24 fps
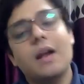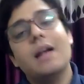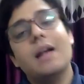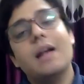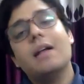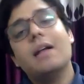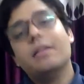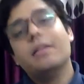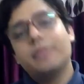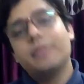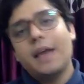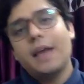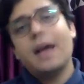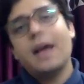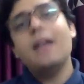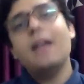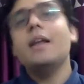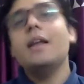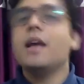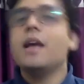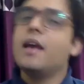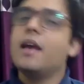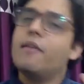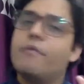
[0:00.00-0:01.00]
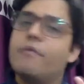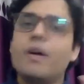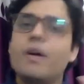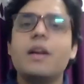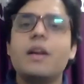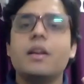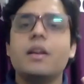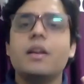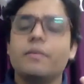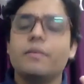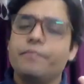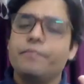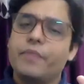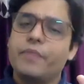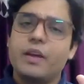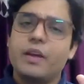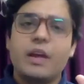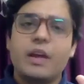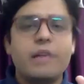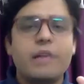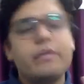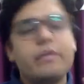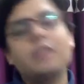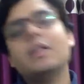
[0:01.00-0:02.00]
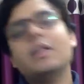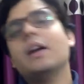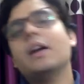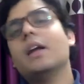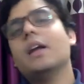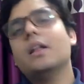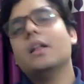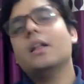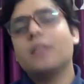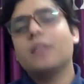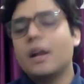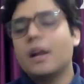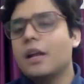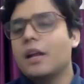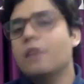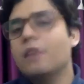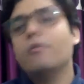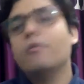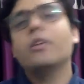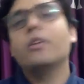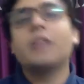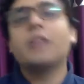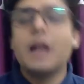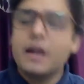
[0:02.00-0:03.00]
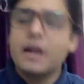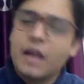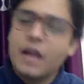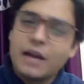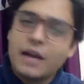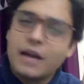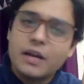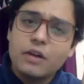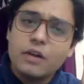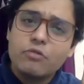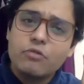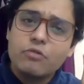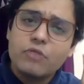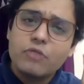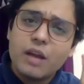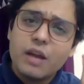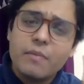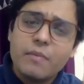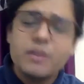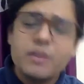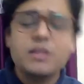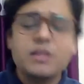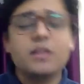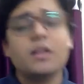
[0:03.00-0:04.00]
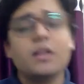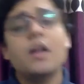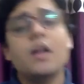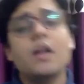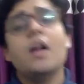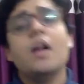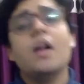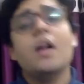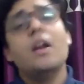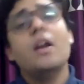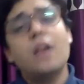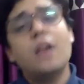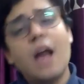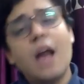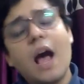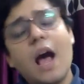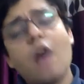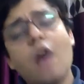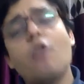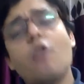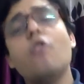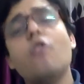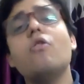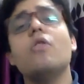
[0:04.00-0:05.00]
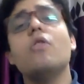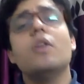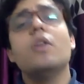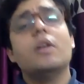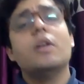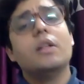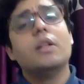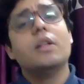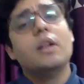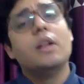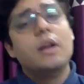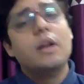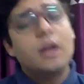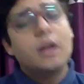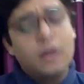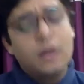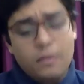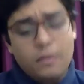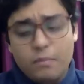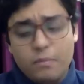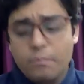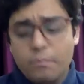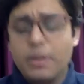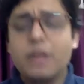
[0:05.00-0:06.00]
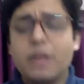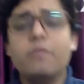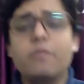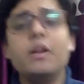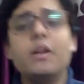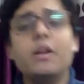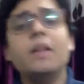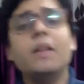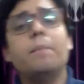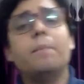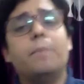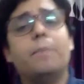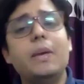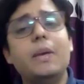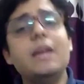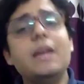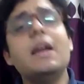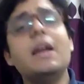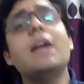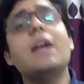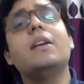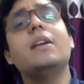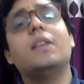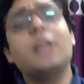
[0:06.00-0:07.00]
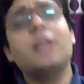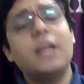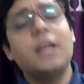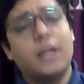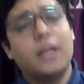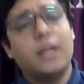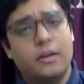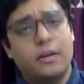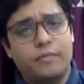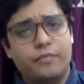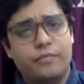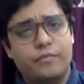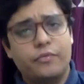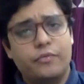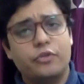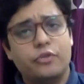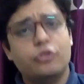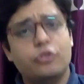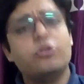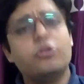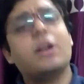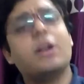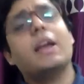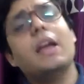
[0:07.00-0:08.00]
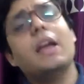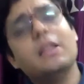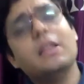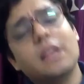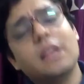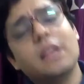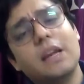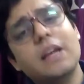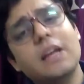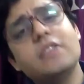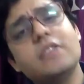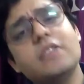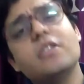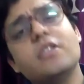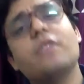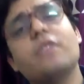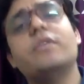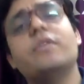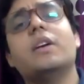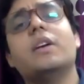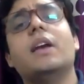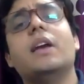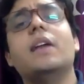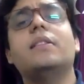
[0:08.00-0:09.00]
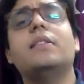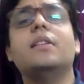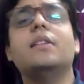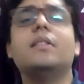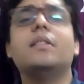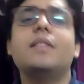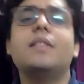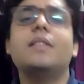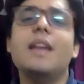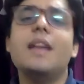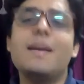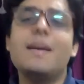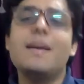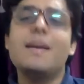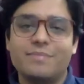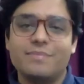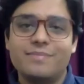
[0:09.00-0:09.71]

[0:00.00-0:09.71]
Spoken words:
Then A won the case and he was entitled to damages. Now between B and C, though the nature of the case is same,